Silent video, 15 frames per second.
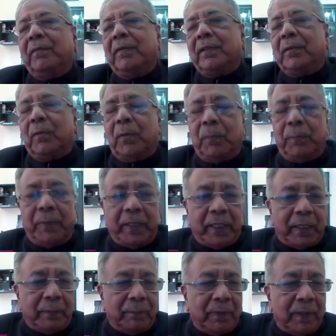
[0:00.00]

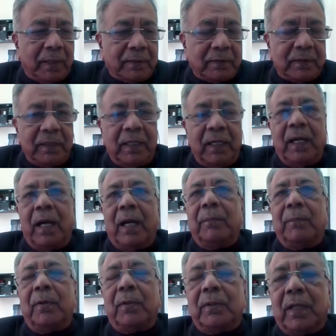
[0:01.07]
opening remarks
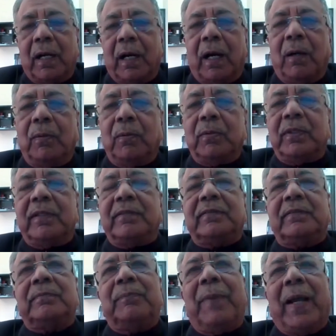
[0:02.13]
about how this
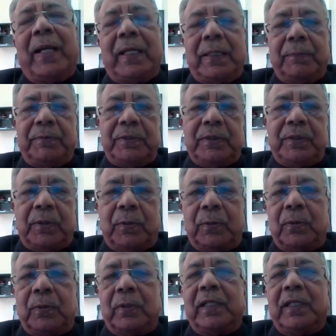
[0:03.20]
bankruptcy code,